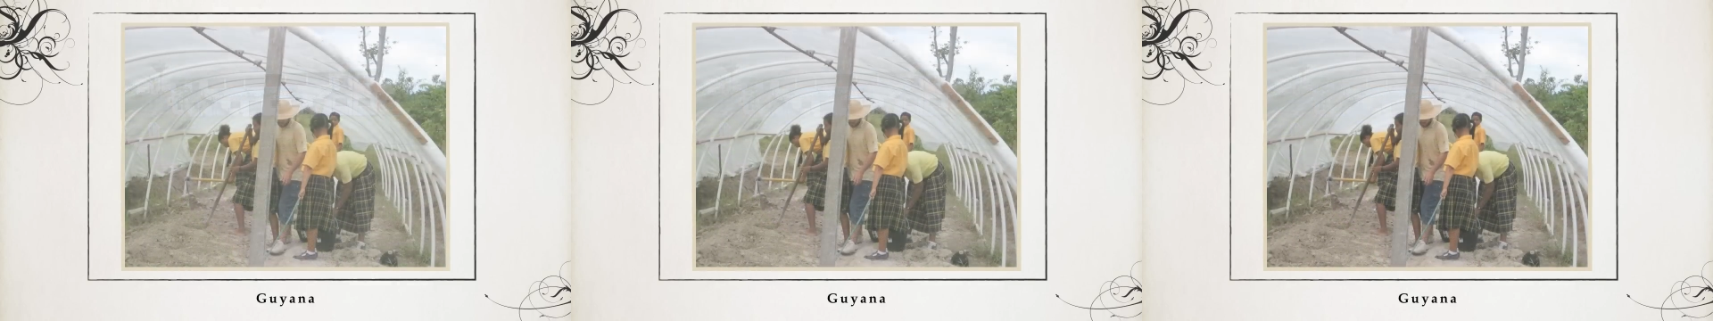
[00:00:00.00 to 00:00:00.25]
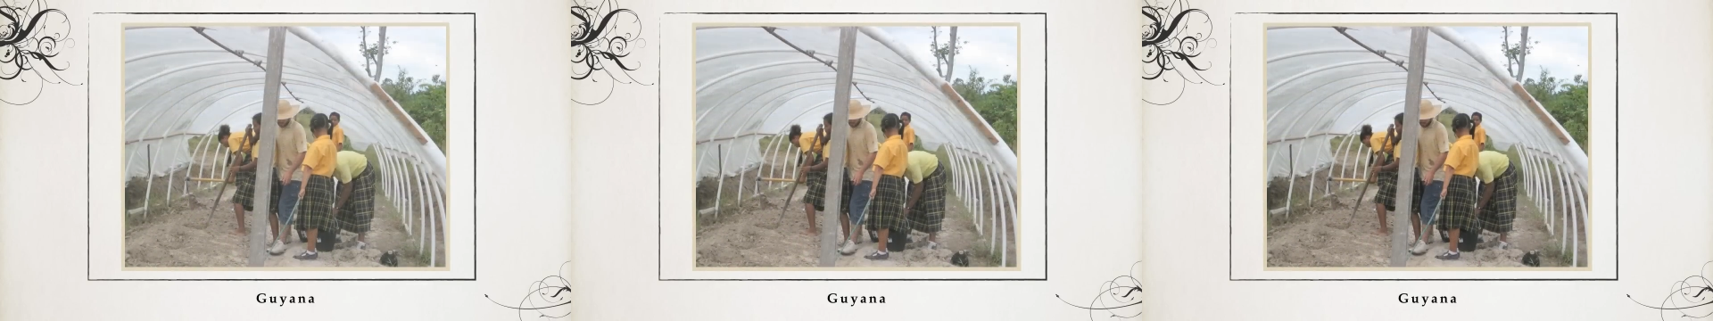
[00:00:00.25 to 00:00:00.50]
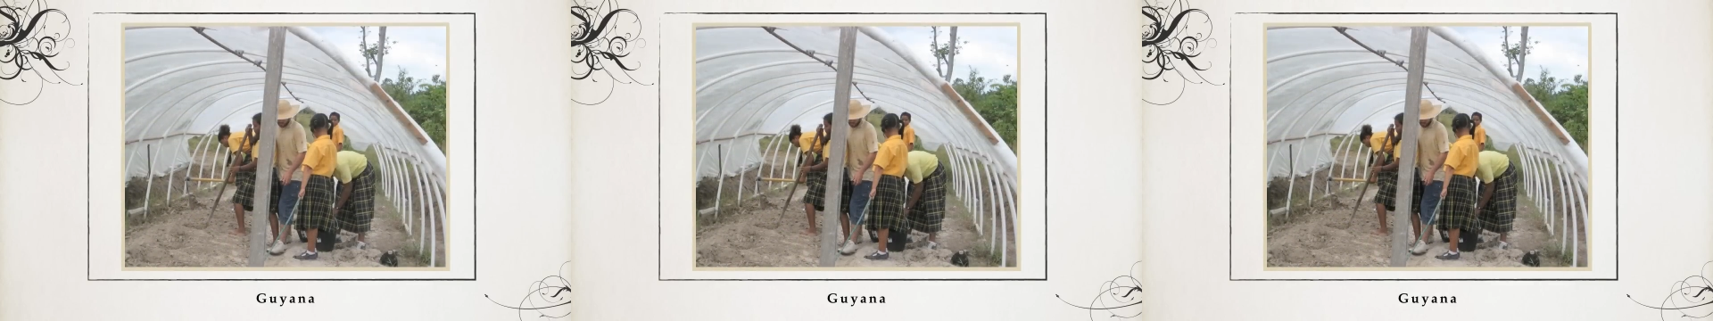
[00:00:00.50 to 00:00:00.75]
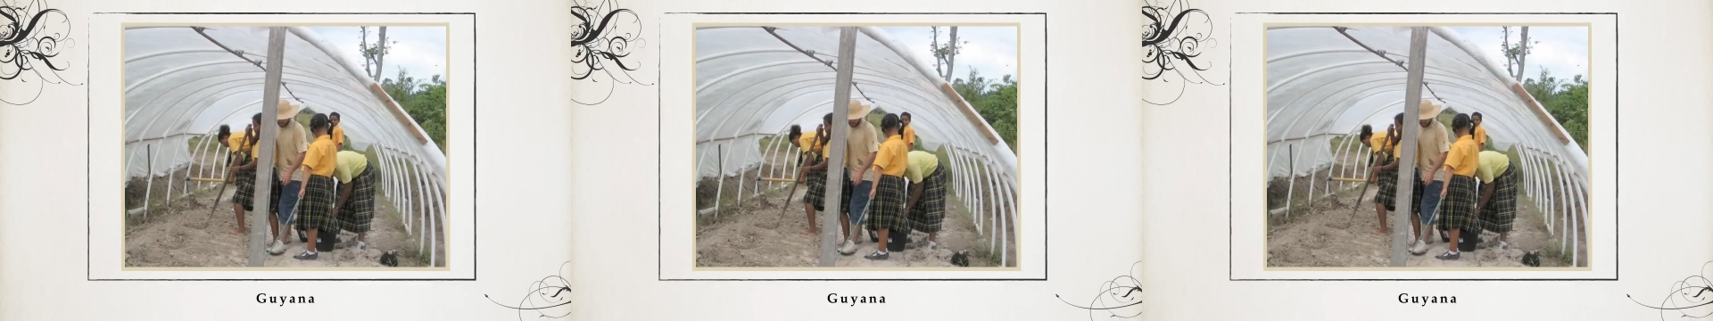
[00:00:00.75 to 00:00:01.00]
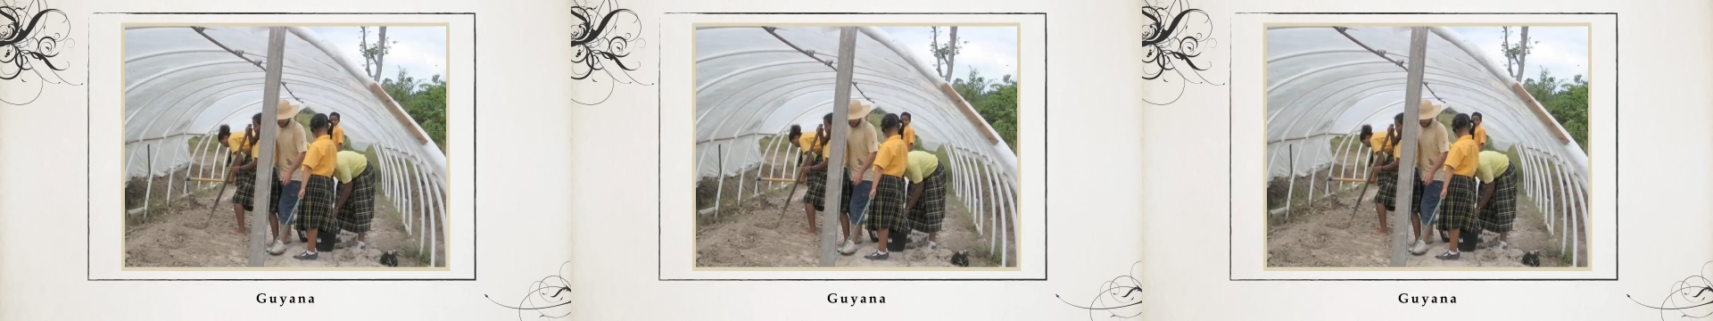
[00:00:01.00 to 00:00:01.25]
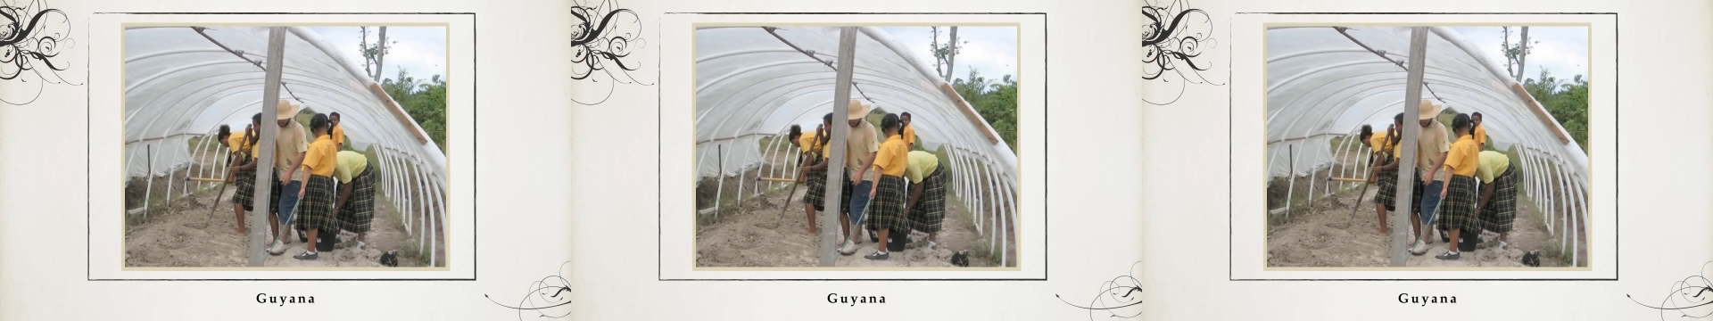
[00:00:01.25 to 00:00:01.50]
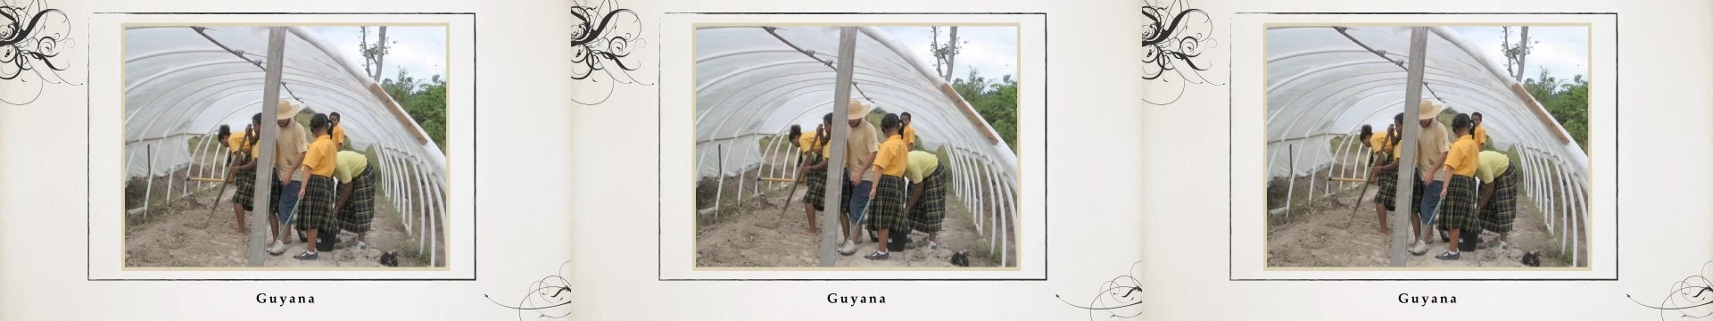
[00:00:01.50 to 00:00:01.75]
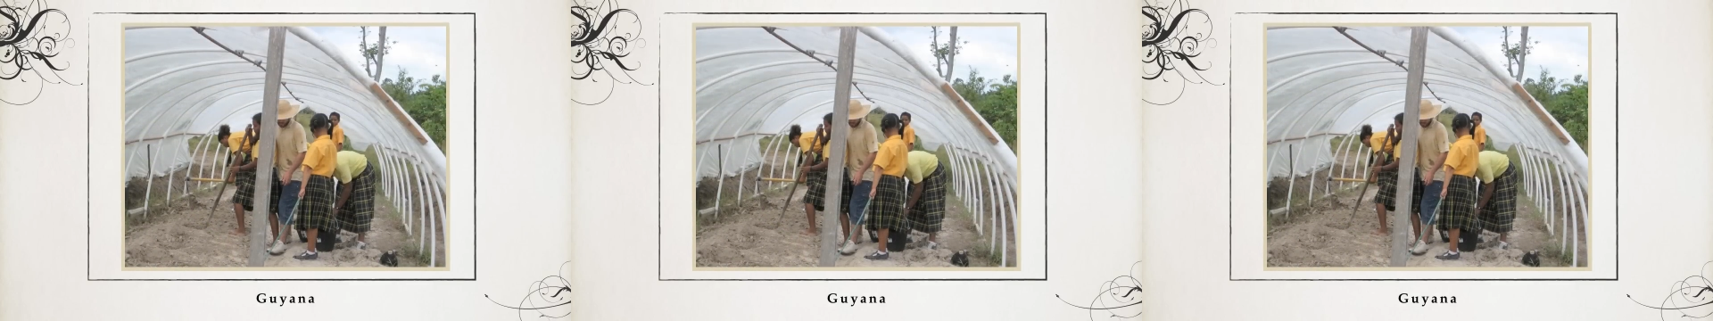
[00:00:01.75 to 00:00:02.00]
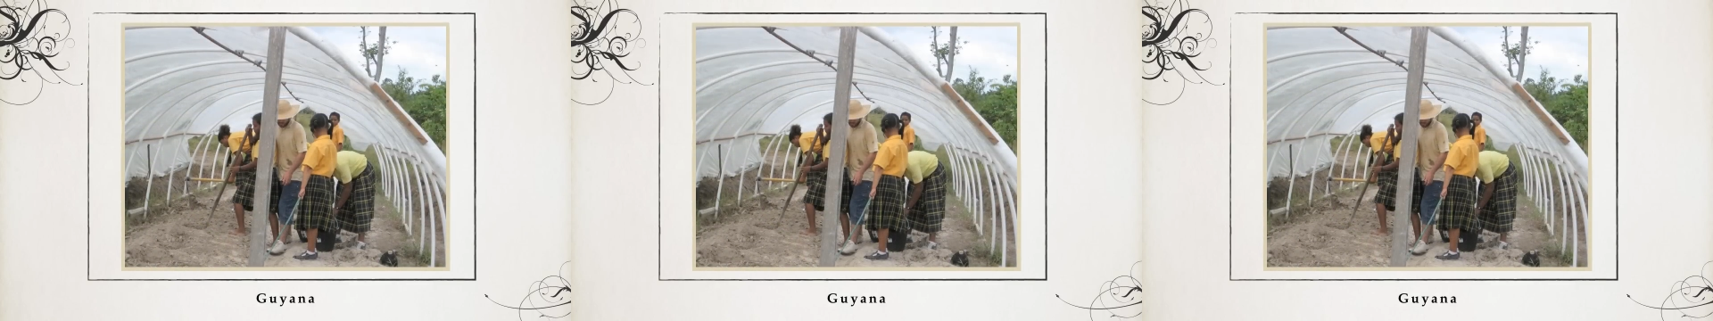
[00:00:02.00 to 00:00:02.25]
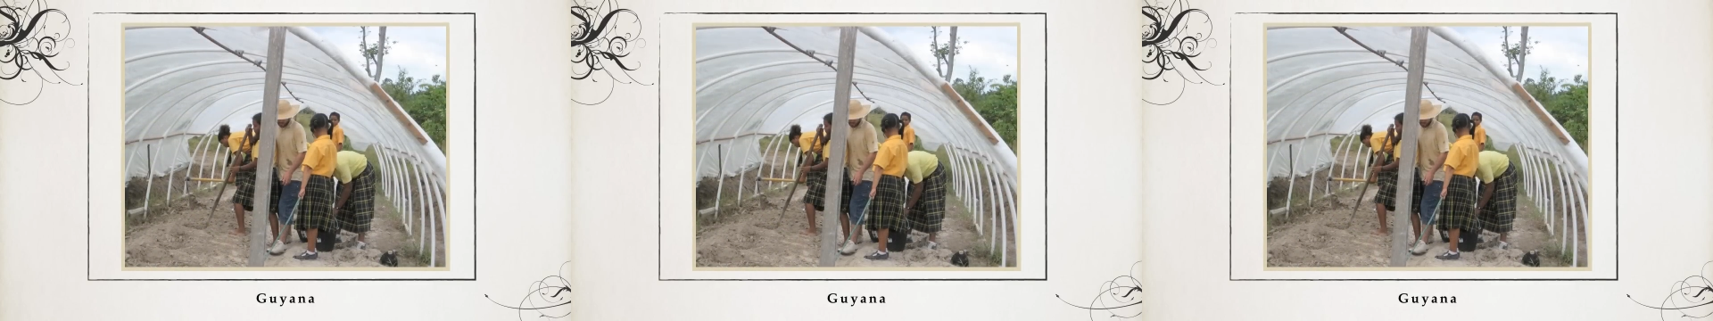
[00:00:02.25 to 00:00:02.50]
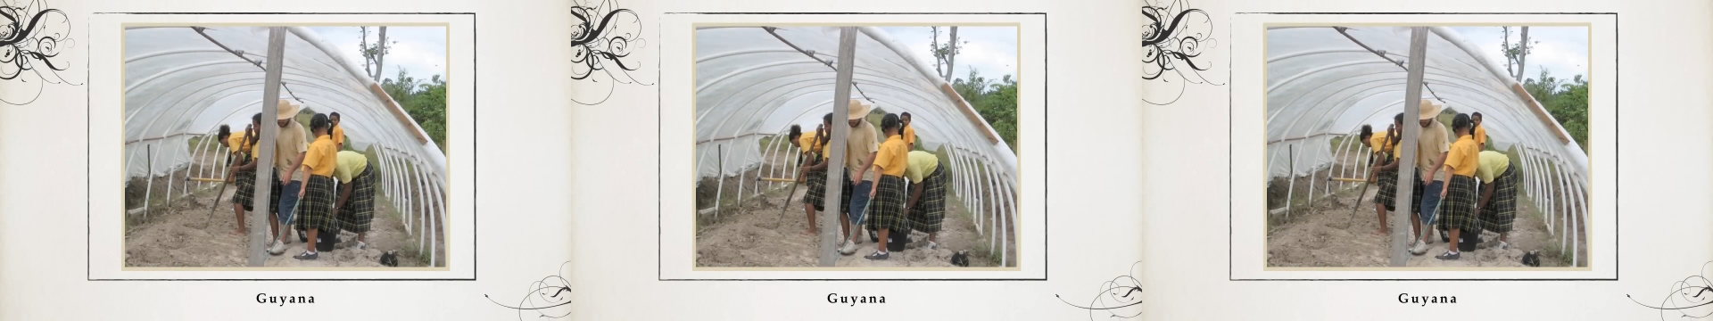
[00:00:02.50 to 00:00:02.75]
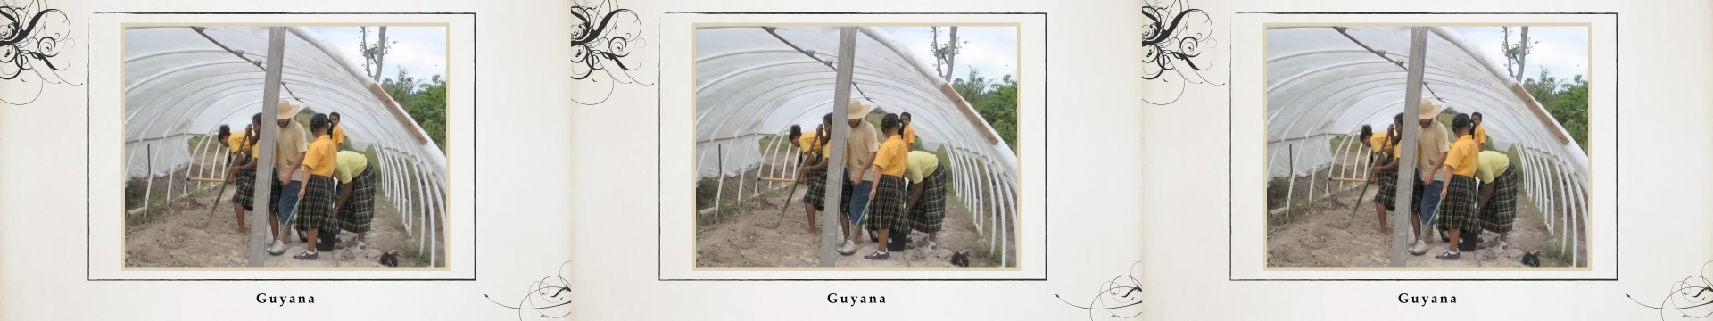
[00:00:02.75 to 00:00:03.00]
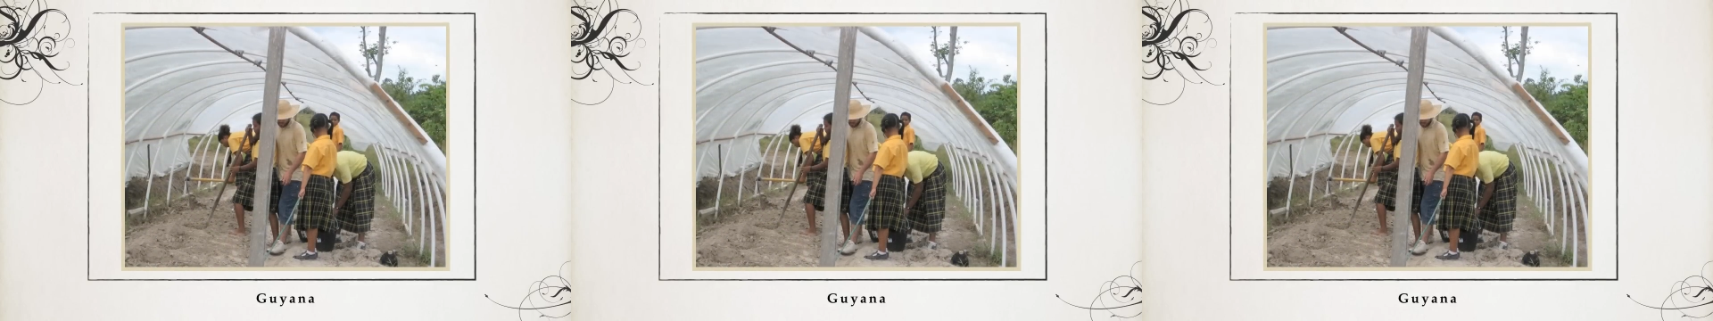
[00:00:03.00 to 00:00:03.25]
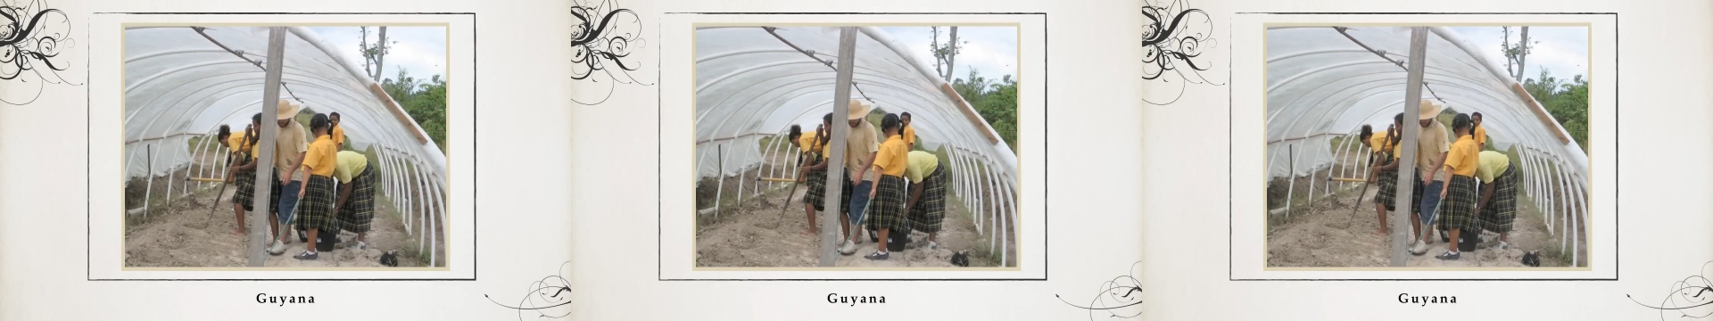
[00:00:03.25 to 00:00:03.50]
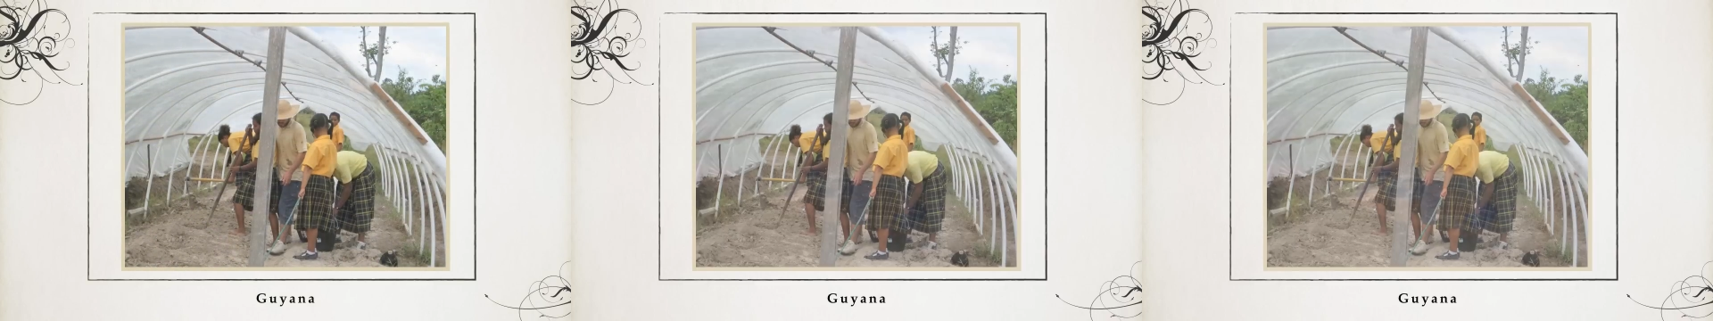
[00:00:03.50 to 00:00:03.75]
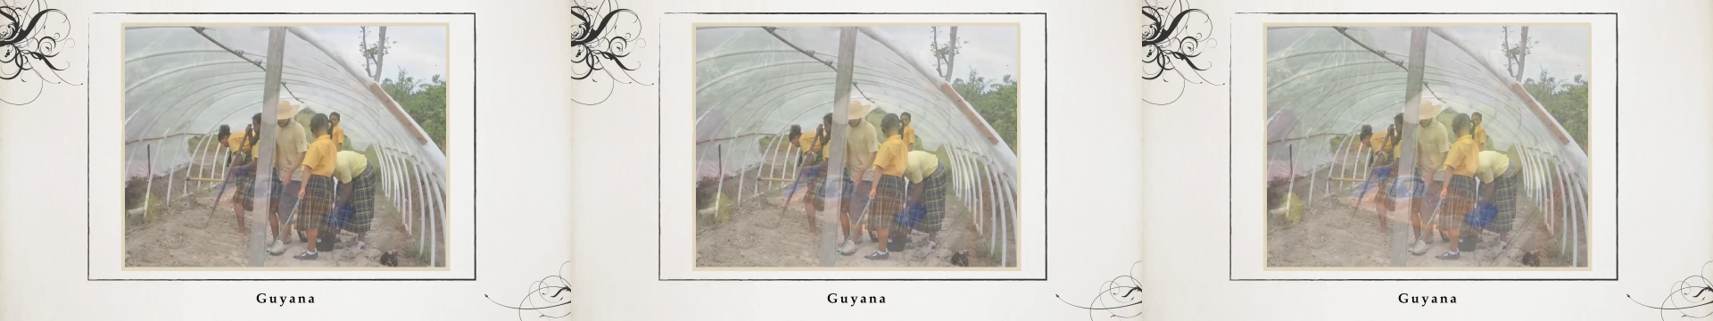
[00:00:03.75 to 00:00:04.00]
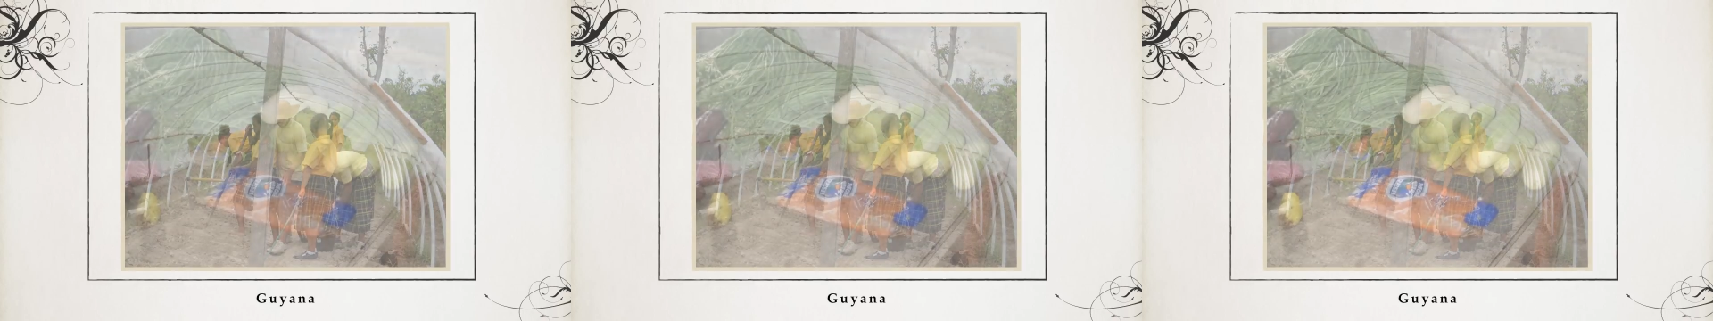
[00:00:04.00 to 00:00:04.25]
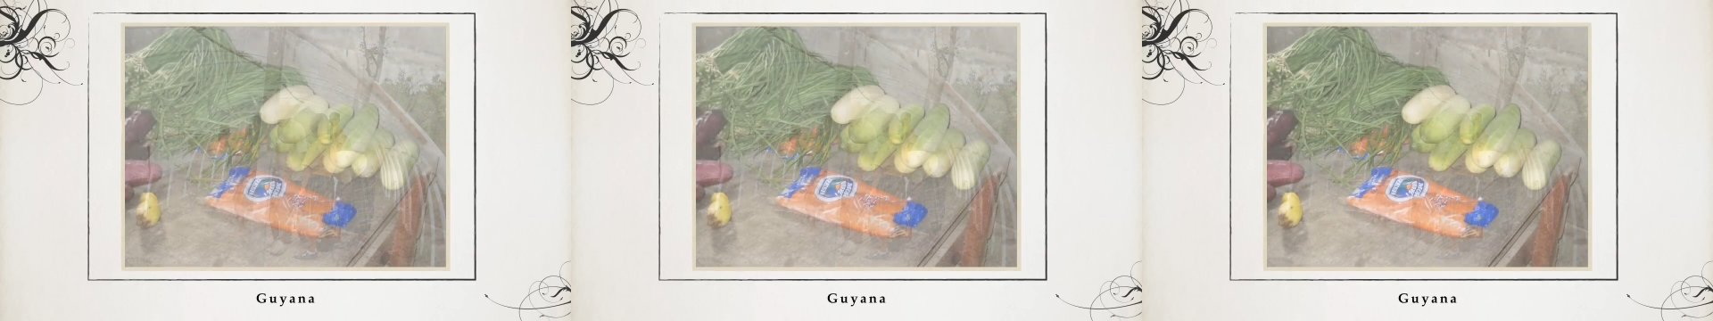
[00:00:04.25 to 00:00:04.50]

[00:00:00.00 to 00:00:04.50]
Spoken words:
Nobody's mouth can be seen.